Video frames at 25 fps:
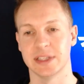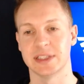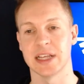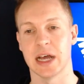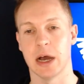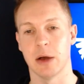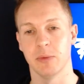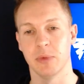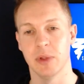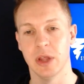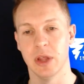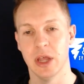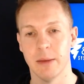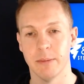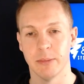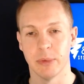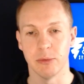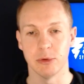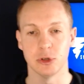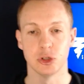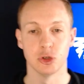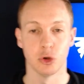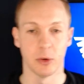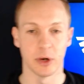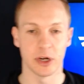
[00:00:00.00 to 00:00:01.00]
down. But
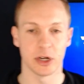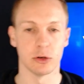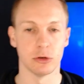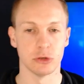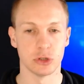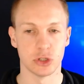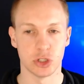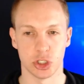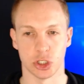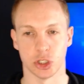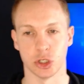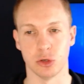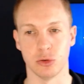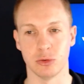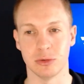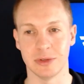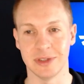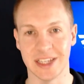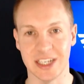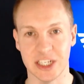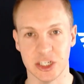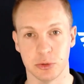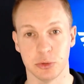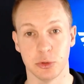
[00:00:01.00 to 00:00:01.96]
we don't want to go too niche.